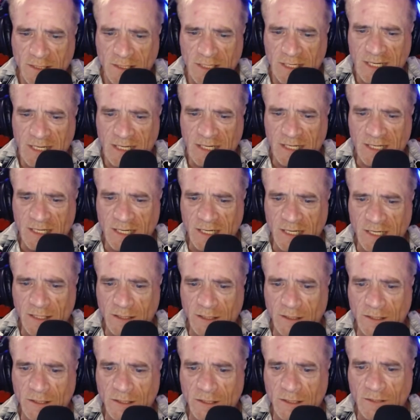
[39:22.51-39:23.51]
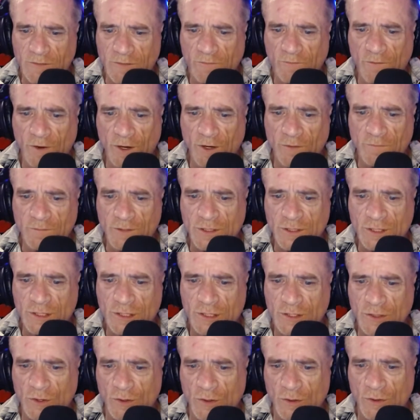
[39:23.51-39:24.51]
Iki is full of
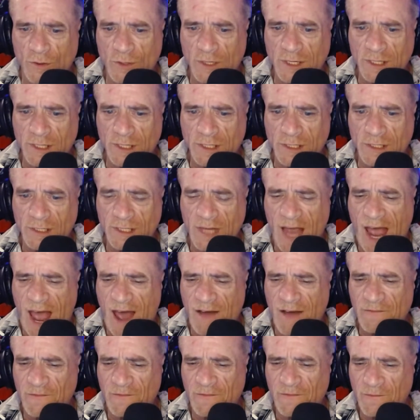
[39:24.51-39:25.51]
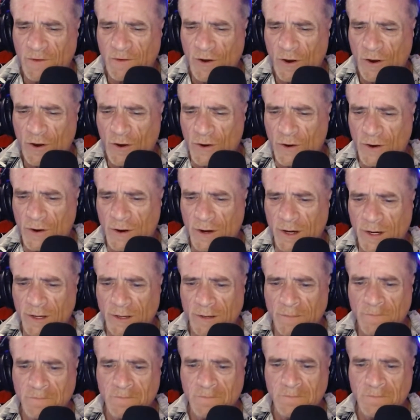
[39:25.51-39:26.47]
stories, half heard and